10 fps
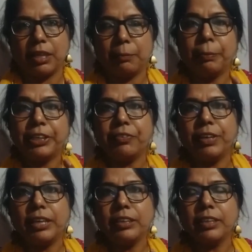
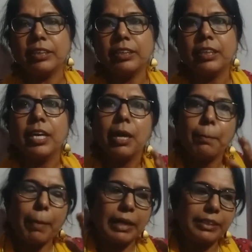between the
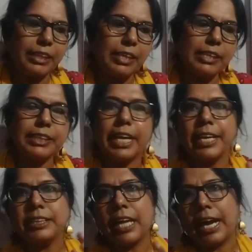particle
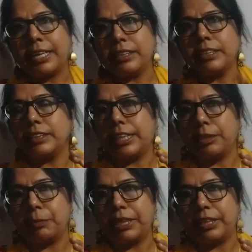size and the
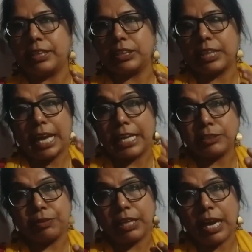sedimentation,
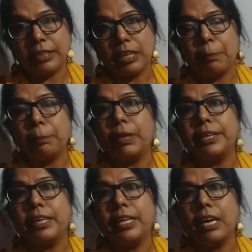as we can't
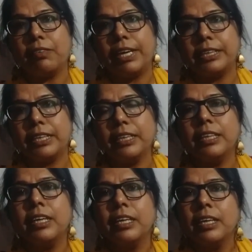completely avoid the
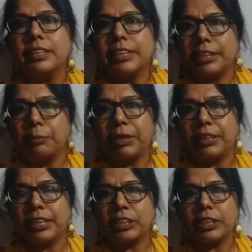
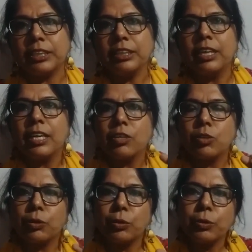sedimentation.
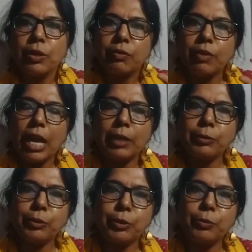So we have
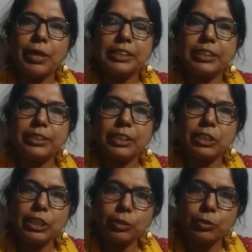to give
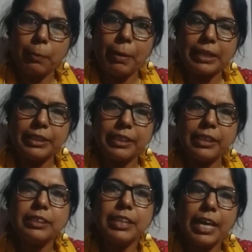consideration to the
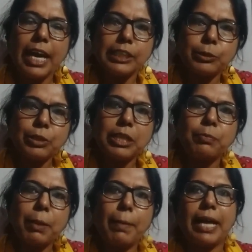particles. He has to
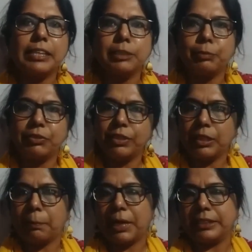keep the balance between
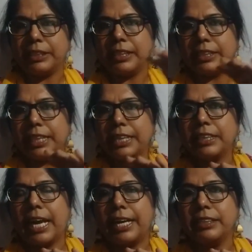the particle size
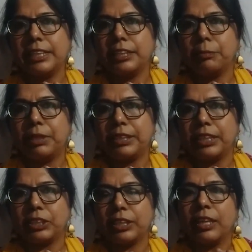and
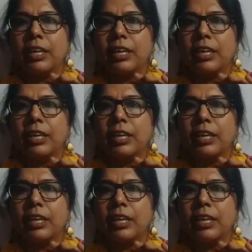sedimentation.